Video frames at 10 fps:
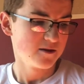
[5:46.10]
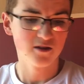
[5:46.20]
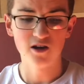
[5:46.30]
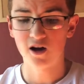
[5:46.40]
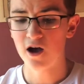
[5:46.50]

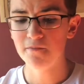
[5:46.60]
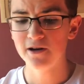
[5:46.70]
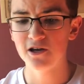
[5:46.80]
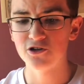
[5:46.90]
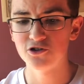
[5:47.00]
a company
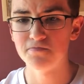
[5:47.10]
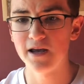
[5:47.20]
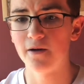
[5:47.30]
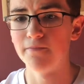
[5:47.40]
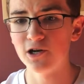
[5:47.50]
could just make a
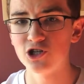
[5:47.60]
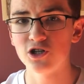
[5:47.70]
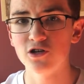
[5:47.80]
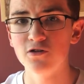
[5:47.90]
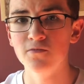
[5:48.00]
budget
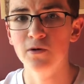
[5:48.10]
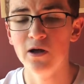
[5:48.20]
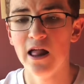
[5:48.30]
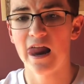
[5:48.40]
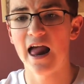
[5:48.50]
cube
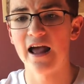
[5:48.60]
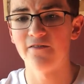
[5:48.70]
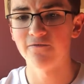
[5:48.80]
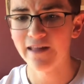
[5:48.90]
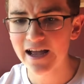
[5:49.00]
and a
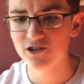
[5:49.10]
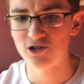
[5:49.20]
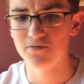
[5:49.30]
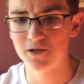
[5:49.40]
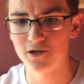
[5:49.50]

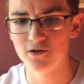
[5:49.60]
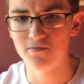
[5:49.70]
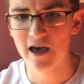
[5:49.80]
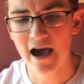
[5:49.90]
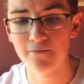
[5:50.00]
flagship cube that
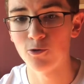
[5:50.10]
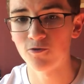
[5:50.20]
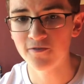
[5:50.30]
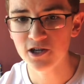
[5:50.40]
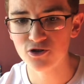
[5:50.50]
had more
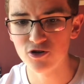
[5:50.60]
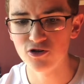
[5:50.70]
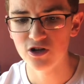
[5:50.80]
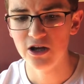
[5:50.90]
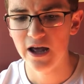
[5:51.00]
features,
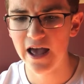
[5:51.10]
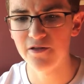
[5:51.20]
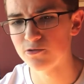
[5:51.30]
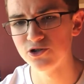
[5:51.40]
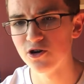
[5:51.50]
and there
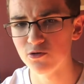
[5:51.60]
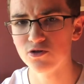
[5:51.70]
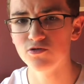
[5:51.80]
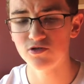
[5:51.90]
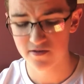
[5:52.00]
was no
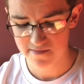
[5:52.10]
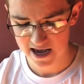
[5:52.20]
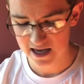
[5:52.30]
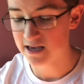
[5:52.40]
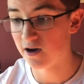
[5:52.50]
use in
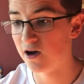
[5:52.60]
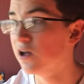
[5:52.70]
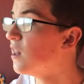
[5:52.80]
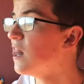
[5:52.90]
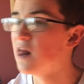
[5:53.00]
making a
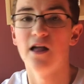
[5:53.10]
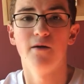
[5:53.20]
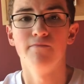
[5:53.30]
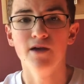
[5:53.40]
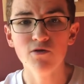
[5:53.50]

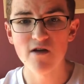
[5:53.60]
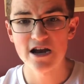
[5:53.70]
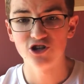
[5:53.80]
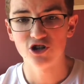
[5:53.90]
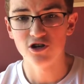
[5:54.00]

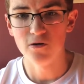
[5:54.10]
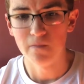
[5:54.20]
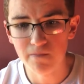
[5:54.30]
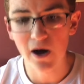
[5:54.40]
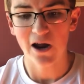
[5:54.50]
mid-range cube.
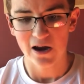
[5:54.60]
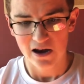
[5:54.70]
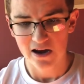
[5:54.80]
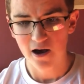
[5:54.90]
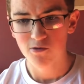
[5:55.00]
But
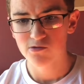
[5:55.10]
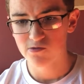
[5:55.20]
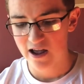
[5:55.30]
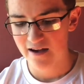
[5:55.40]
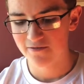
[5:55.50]
now we
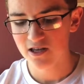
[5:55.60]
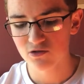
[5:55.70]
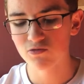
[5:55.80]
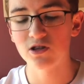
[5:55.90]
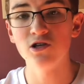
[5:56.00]
have this
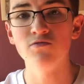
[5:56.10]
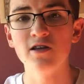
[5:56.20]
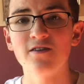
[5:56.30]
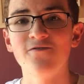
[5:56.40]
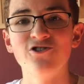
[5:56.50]
with the unique
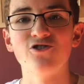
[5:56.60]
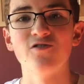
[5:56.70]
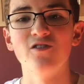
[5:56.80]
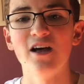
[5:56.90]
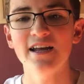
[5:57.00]
feature of the
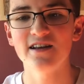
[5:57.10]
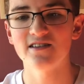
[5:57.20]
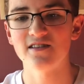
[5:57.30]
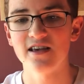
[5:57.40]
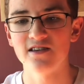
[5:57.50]
lightness
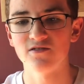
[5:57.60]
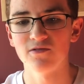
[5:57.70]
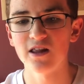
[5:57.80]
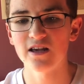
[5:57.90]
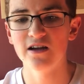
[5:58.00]
that isn't
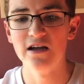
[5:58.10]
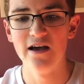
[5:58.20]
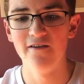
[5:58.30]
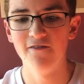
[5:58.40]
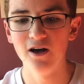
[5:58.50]
really
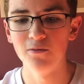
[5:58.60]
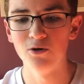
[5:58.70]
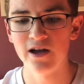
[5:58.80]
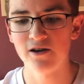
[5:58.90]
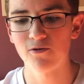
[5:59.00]
available
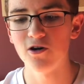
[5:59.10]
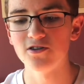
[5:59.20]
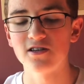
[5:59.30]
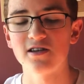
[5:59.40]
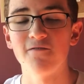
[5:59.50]
anywhere else
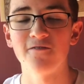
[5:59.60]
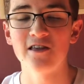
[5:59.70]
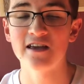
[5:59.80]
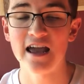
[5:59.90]
except for the GAN